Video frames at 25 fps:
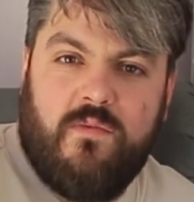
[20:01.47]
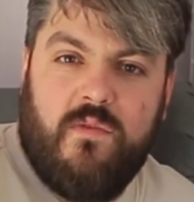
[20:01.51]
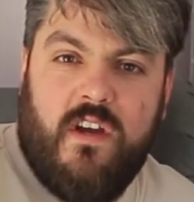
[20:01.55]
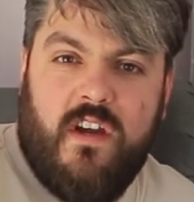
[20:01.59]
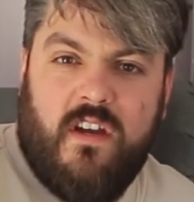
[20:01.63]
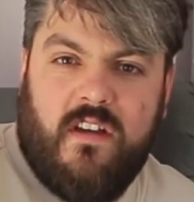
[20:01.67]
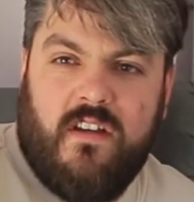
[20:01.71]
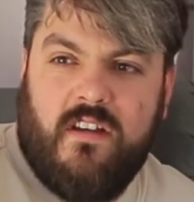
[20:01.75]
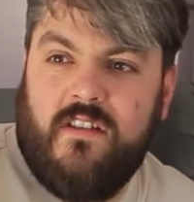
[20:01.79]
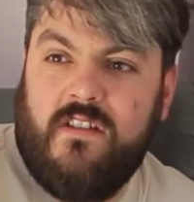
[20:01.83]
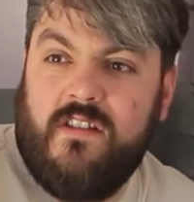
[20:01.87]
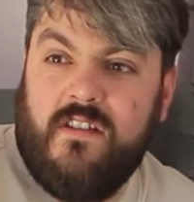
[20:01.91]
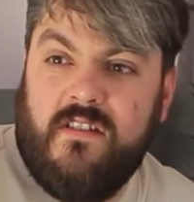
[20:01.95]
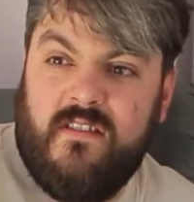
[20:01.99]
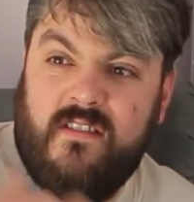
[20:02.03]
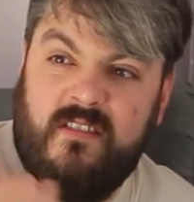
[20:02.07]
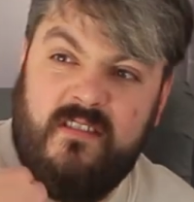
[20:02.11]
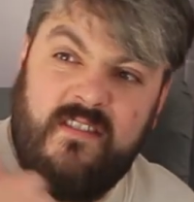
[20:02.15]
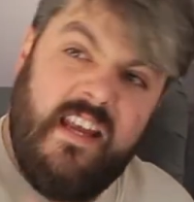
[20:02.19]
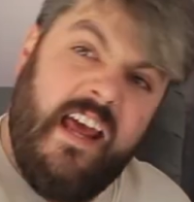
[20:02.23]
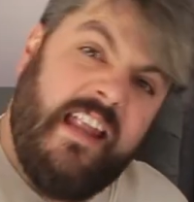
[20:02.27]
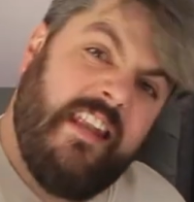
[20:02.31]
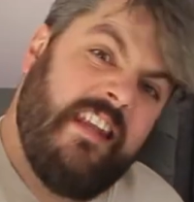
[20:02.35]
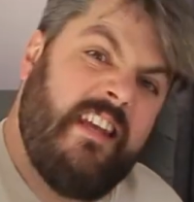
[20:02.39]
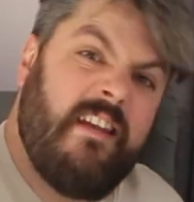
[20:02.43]
work and just
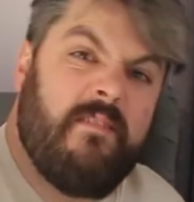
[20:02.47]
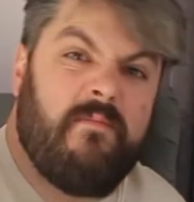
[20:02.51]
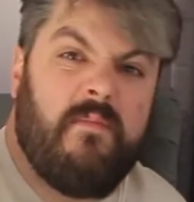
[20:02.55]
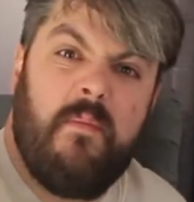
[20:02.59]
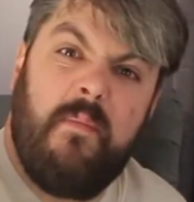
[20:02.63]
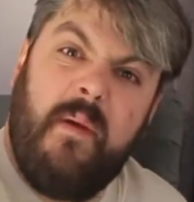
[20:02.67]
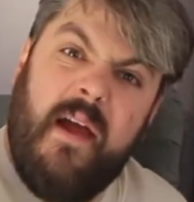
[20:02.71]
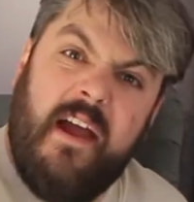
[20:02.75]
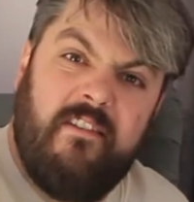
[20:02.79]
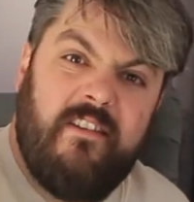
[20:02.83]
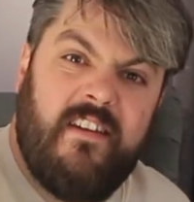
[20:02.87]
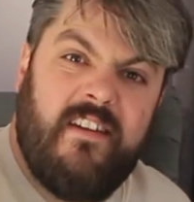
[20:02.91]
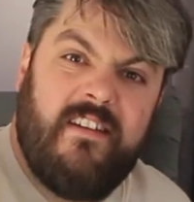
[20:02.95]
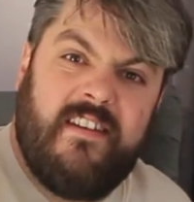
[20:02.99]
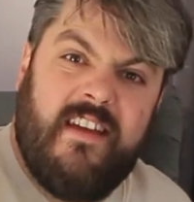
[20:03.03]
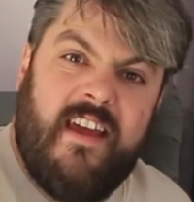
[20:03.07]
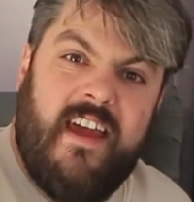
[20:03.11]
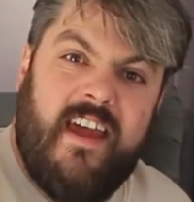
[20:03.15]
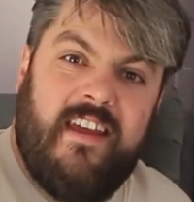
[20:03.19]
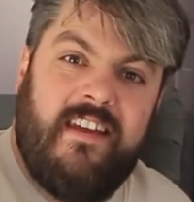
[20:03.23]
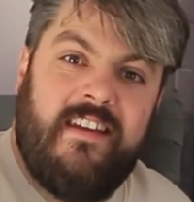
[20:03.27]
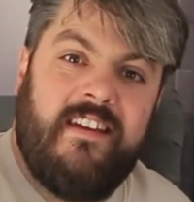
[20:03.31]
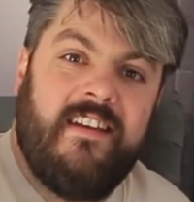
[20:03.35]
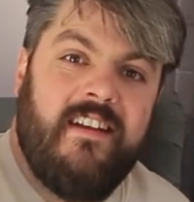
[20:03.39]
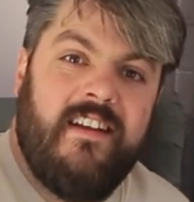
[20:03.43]
telling him about your
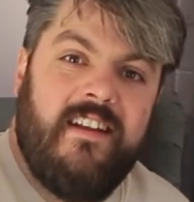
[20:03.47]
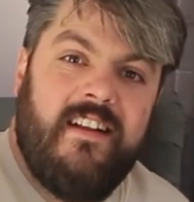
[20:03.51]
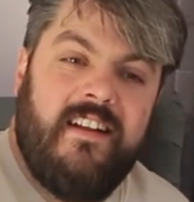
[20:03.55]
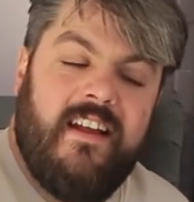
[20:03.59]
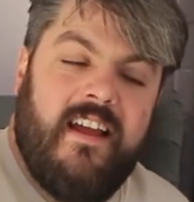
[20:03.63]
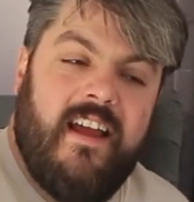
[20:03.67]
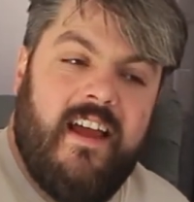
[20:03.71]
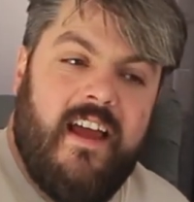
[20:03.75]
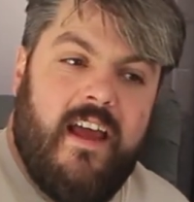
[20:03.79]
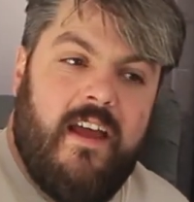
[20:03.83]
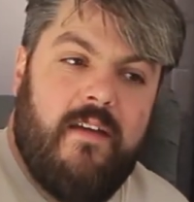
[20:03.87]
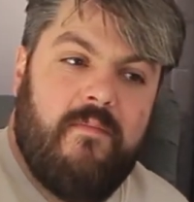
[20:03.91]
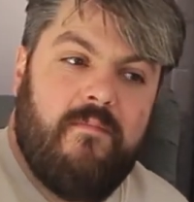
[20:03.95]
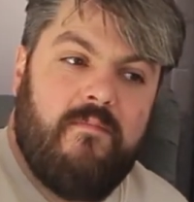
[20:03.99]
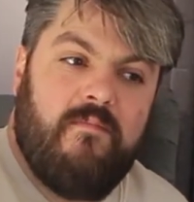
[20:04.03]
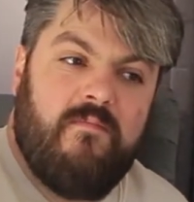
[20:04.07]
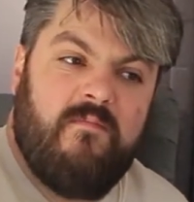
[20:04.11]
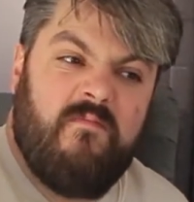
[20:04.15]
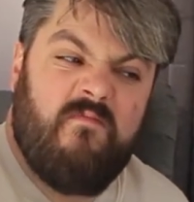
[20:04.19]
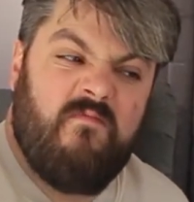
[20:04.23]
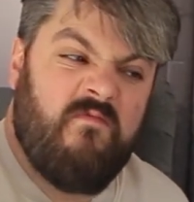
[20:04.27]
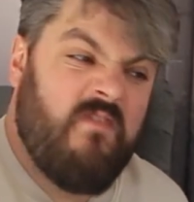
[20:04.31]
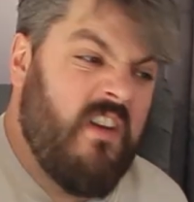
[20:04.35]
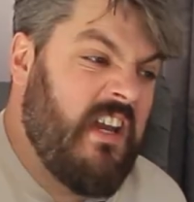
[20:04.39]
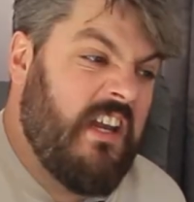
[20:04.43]
day, um,
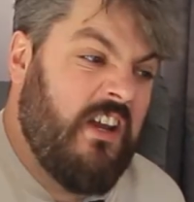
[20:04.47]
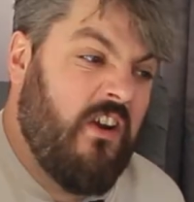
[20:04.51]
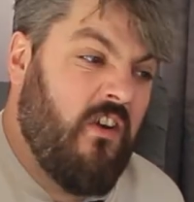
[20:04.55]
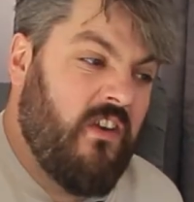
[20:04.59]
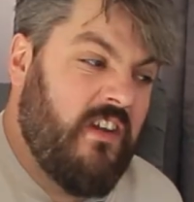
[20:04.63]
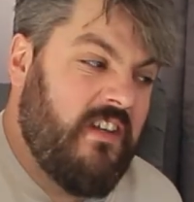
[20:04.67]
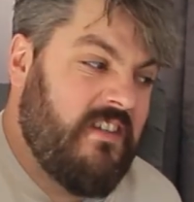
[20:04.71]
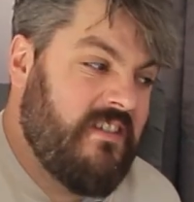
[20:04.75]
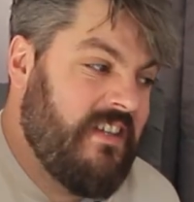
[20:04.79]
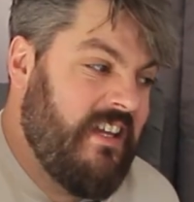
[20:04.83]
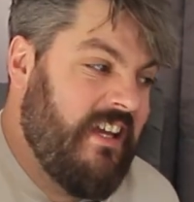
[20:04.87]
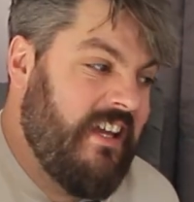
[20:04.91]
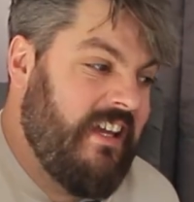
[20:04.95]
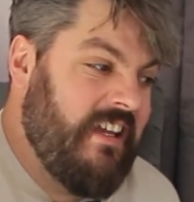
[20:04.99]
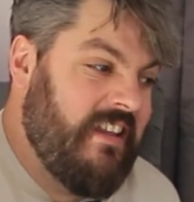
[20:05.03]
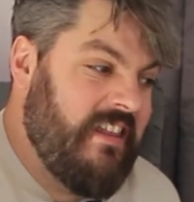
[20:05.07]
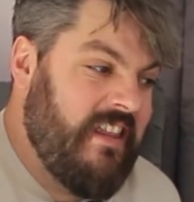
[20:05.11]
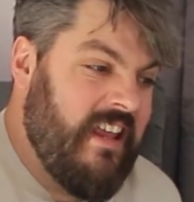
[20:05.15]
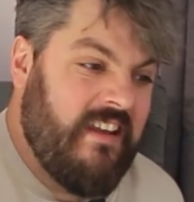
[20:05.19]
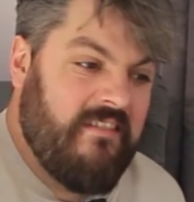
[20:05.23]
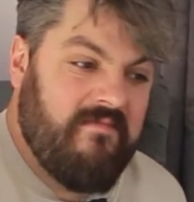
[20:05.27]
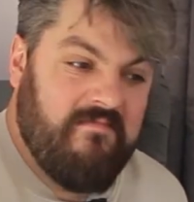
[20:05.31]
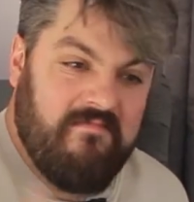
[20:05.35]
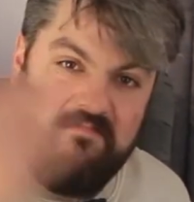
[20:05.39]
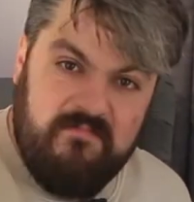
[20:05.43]
really honestly, and
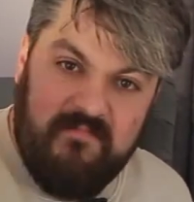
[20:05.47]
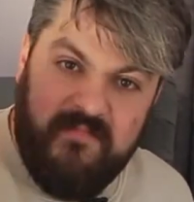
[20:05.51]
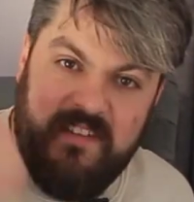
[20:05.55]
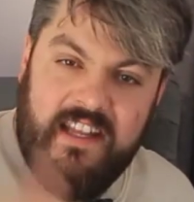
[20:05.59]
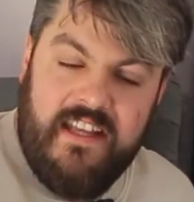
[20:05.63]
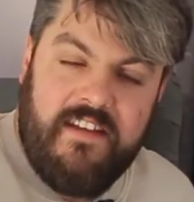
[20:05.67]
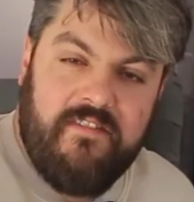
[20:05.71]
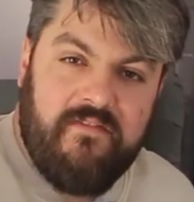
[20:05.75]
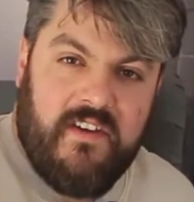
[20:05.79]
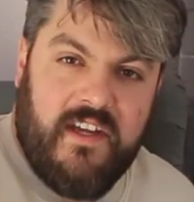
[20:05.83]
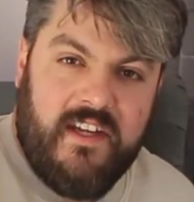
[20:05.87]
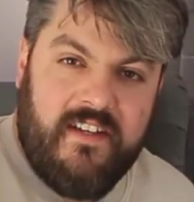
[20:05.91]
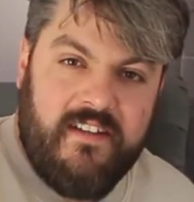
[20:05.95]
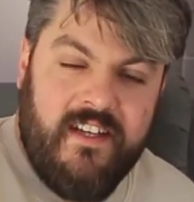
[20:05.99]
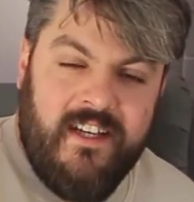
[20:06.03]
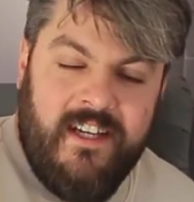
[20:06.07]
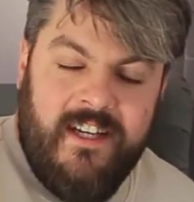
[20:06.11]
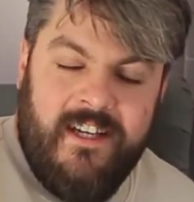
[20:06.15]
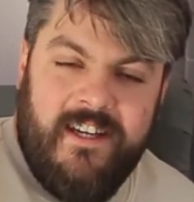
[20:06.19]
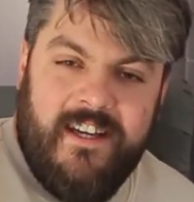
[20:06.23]
then leaving.